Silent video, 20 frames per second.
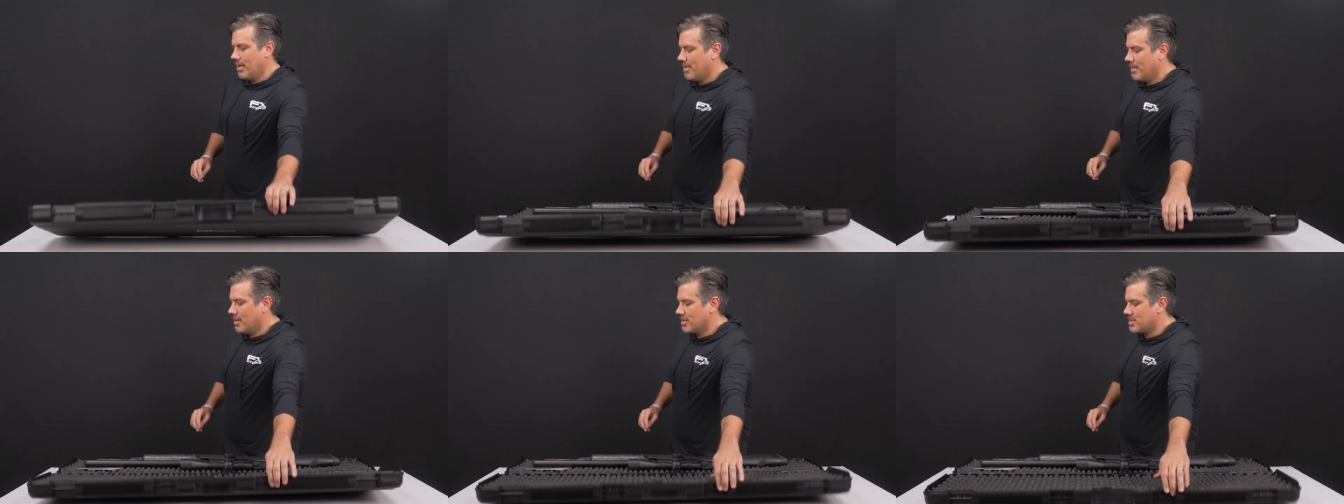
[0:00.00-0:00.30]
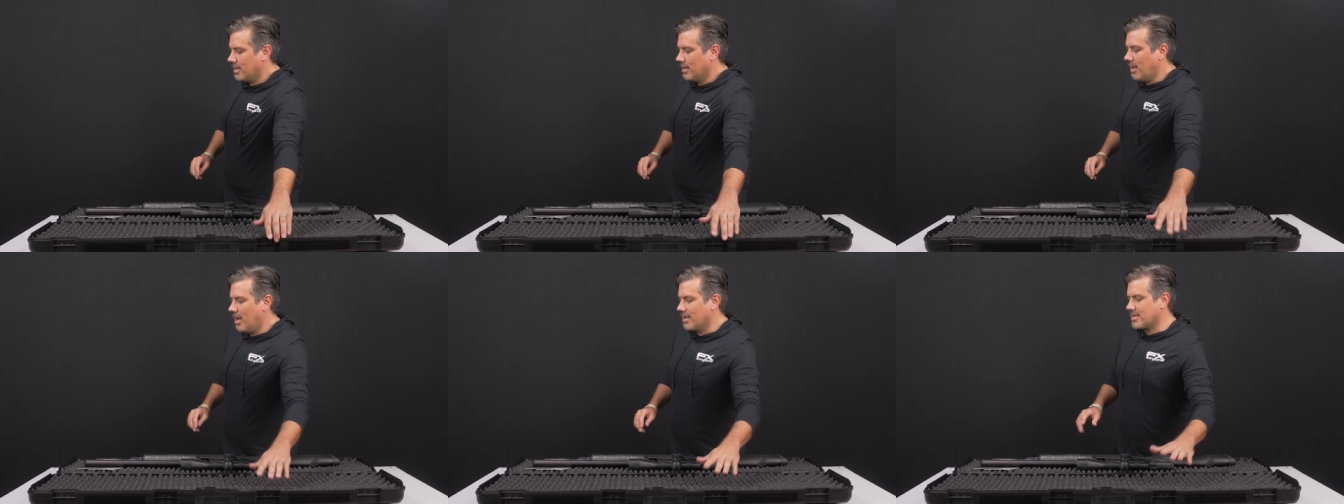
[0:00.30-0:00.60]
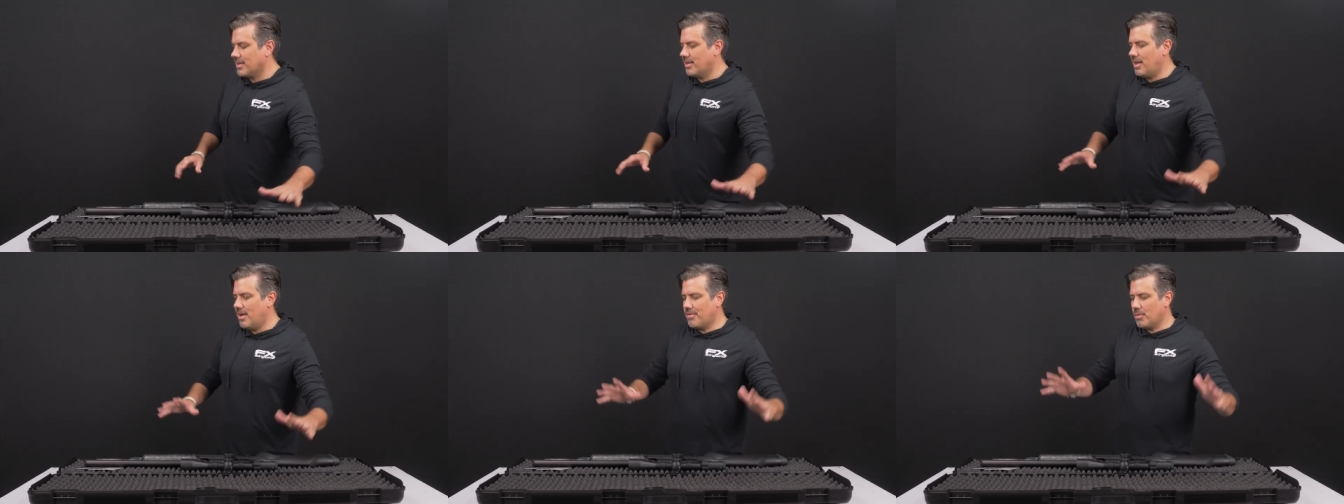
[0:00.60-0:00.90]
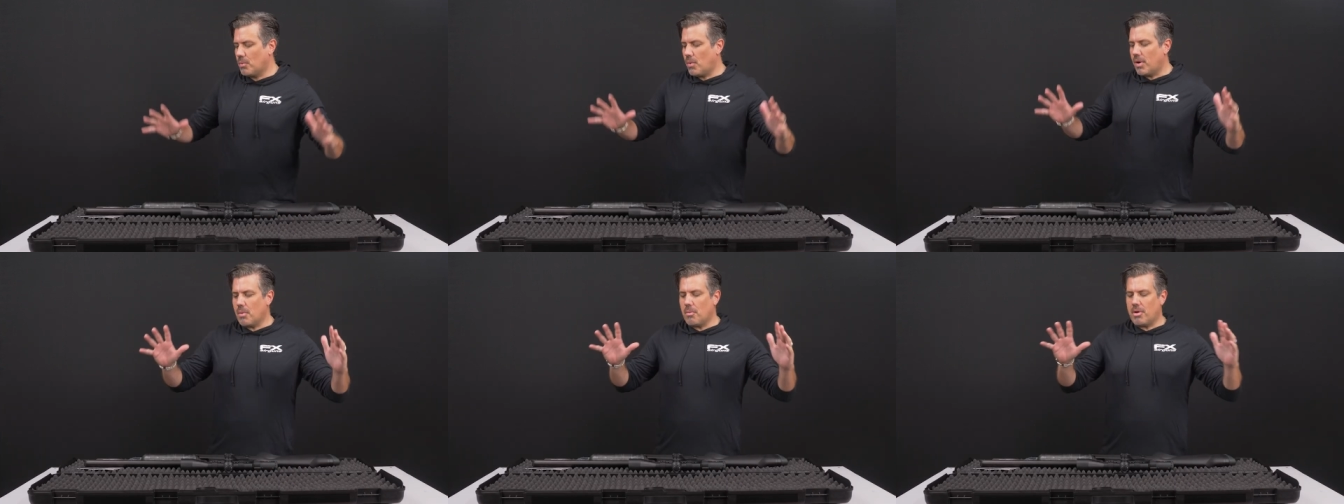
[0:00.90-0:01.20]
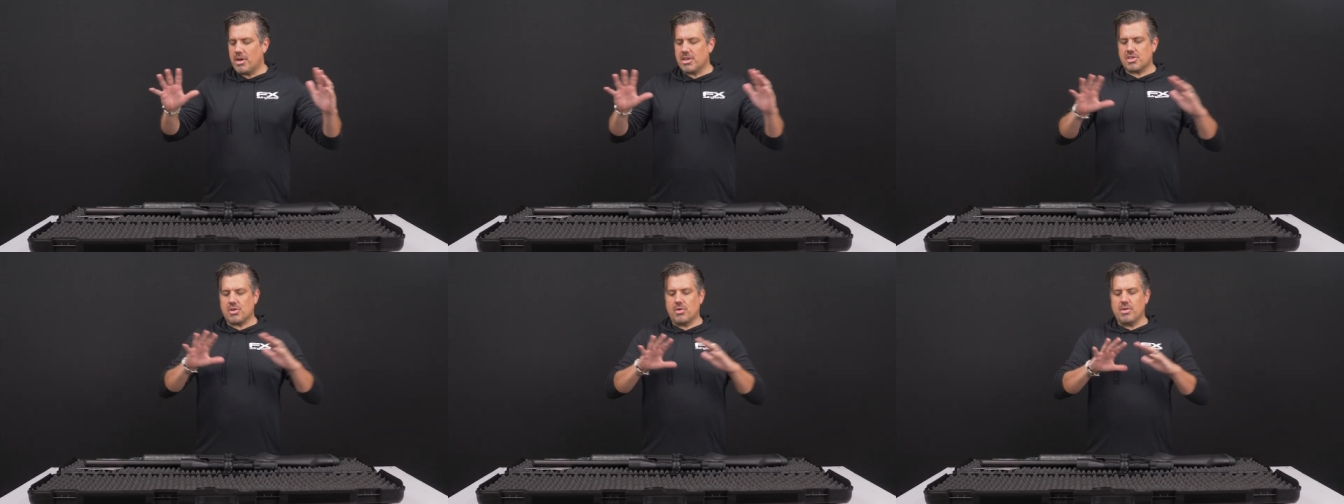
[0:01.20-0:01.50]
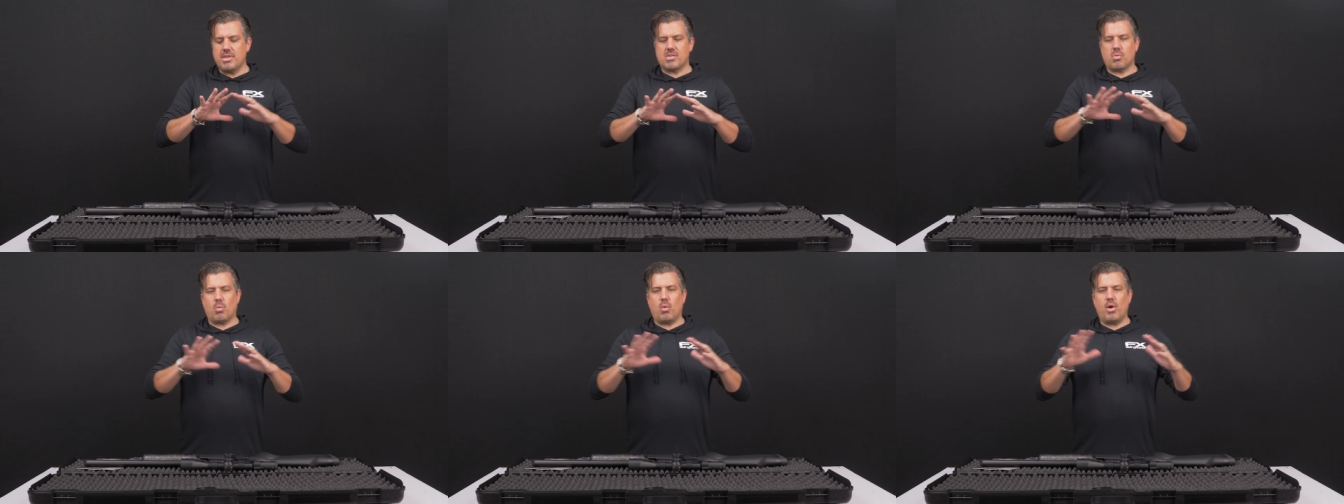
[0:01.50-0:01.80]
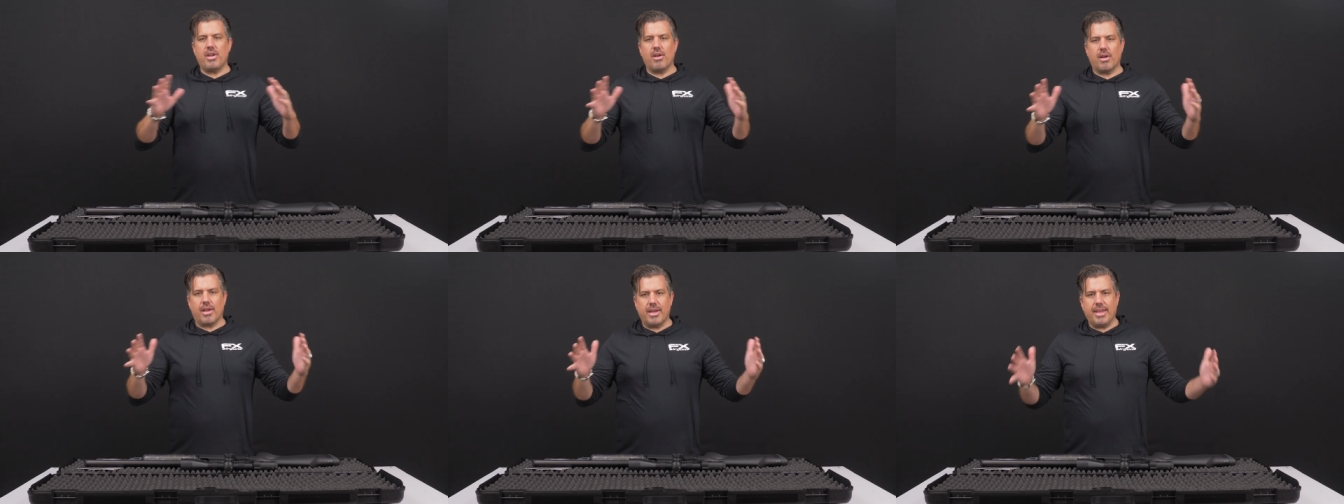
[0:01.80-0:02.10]
There's a lot to love and what I wanna show you is
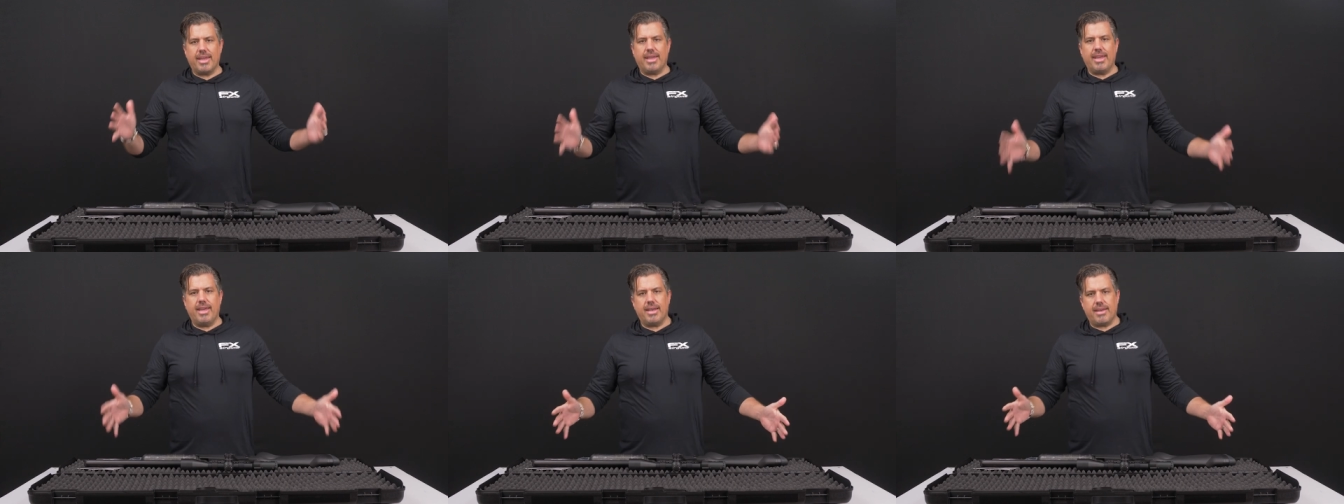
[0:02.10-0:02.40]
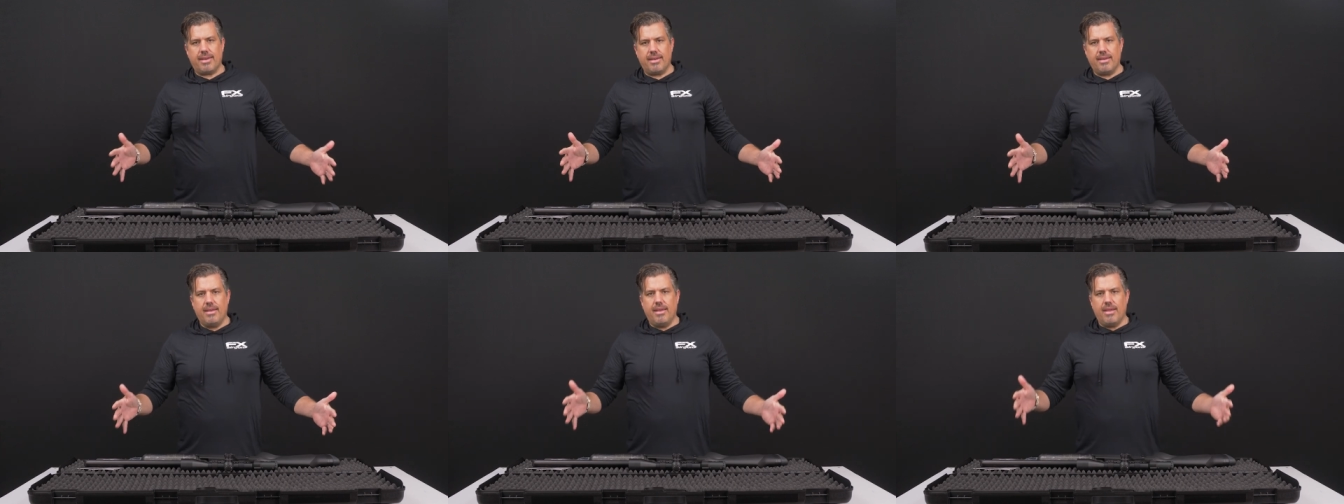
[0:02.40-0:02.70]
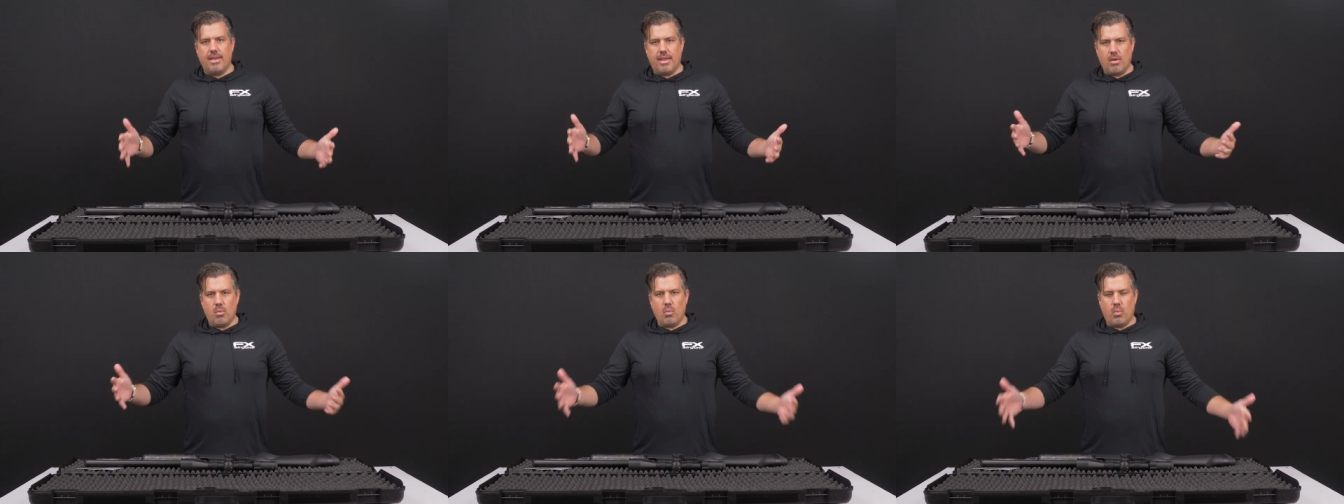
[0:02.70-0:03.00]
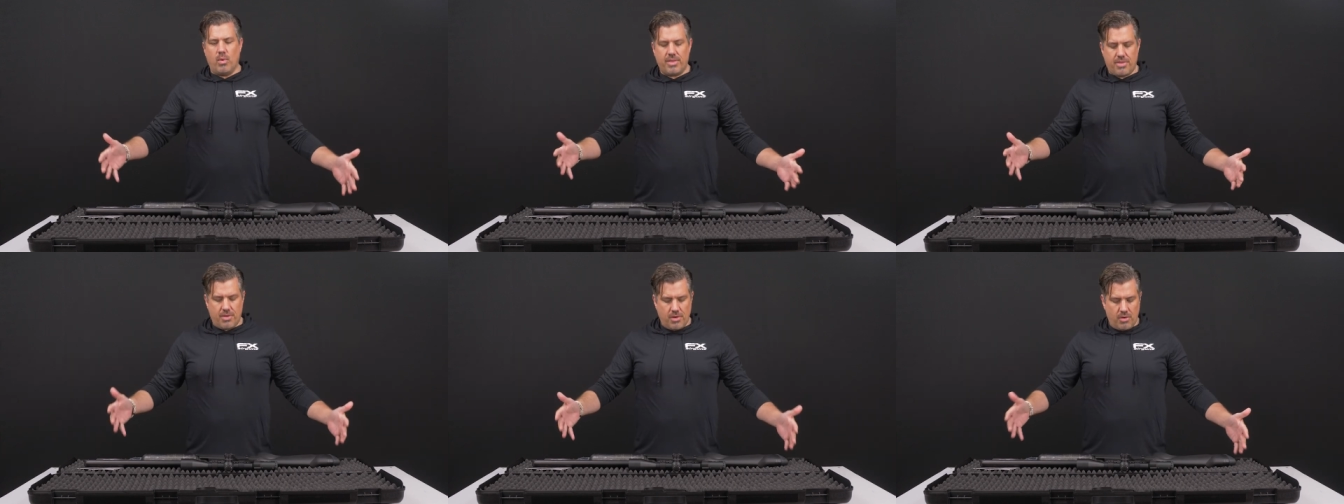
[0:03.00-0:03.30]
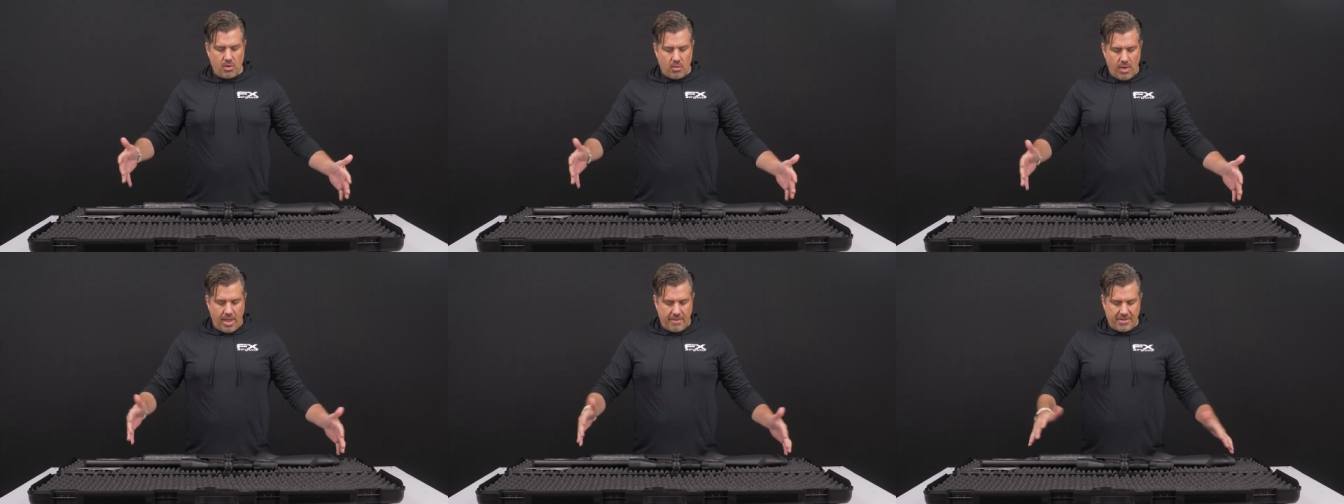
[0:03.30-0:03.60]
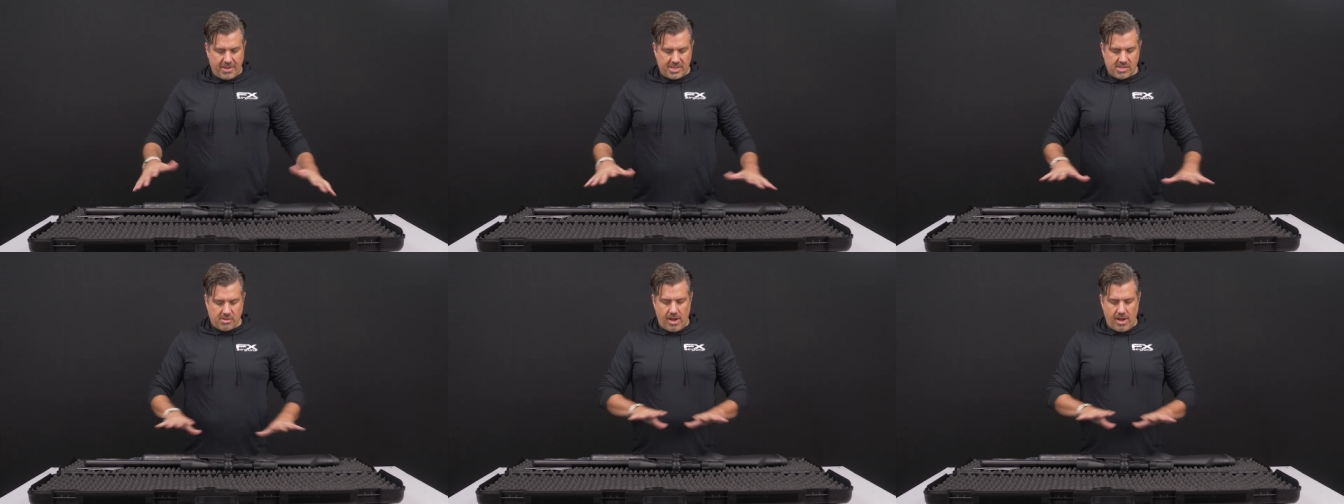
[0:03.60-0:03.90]
what you're gonna get with your new FX